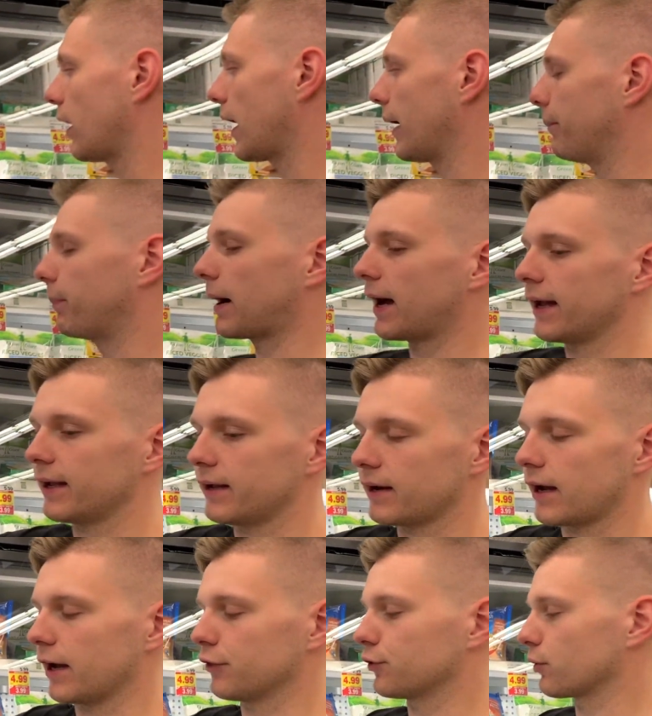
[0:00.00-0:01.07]
I buy it,
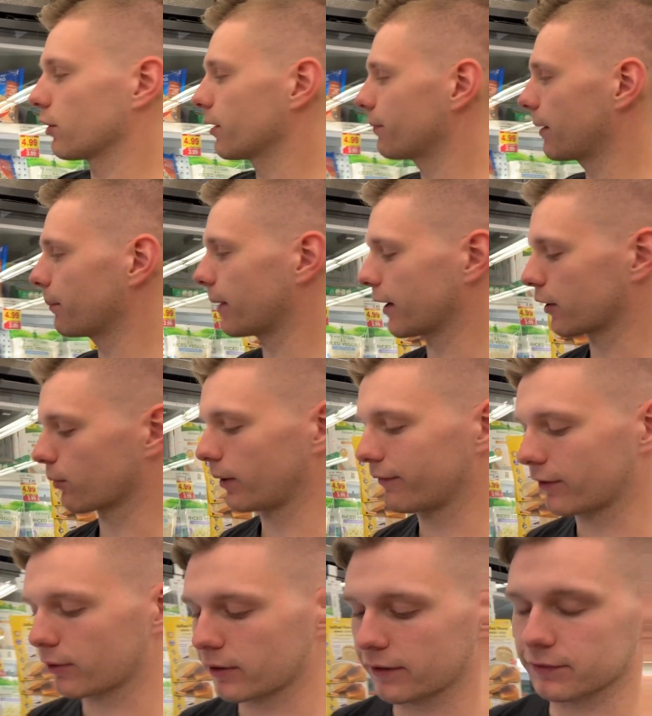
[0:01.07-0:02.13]
I throw it in my
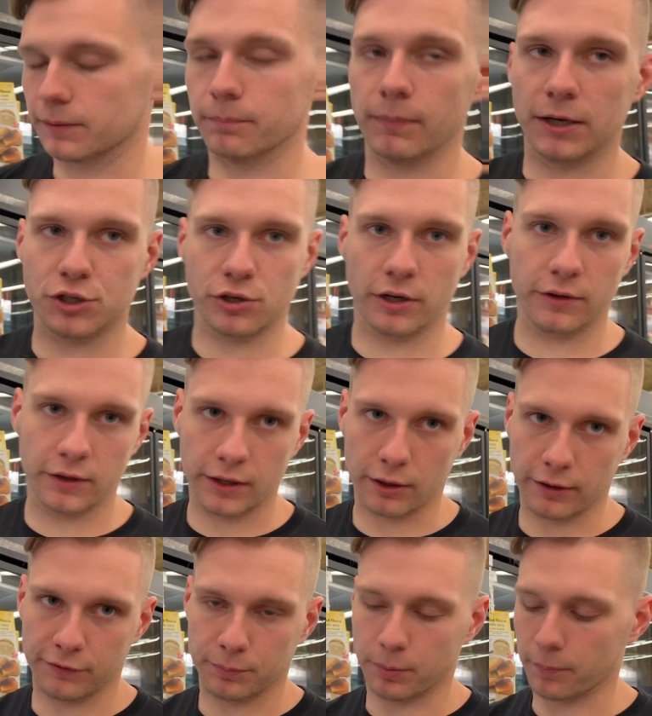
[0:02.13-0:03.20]
microwave. I don't have to measure anything, I
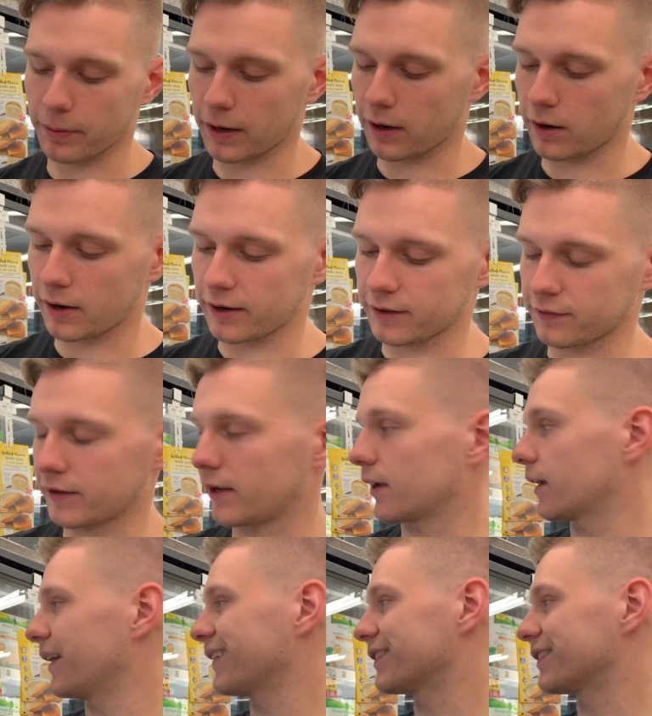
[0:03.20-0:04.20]
don't have to prepare anything.